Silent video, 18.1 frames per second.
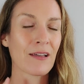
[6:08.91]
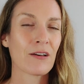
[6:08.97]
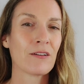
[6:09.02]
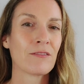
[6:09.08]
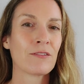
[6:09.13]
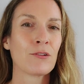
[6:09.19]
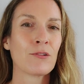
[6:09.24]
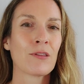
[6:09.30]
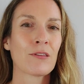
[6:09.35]

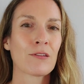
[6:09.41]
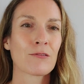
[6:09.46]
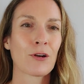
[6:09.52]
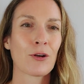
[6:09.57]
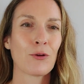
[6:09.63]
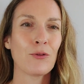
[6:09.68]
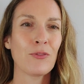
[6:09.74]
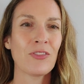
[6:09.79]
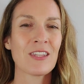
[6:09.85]
of your
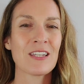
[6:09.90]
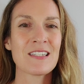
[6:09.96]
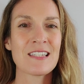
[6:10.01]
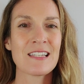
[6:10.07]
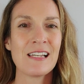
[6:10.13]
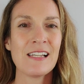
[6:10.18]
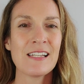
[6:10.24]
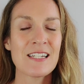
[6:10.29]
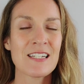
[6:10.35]
throat this
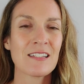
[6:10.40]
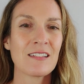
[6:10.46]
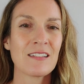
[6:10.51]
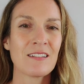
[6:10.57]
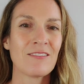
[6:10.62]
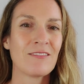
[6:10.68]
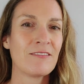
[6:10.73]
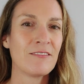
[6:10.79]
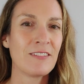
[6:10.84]
little
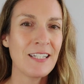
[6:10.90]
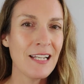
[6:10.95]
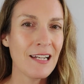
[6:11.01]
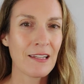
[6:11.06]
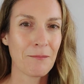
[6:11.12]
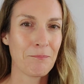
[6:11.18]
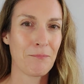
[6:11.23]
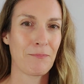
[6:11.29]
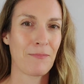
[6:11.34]

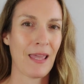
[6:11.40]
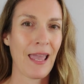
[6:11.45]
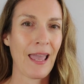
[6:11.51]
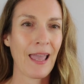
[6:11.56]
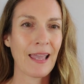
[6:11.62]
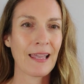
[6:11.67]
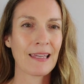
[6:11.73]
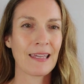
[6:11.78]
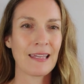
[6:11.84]
velum
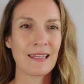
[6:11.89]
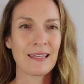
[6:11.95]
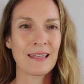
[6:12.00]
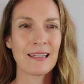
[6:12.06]
hanging.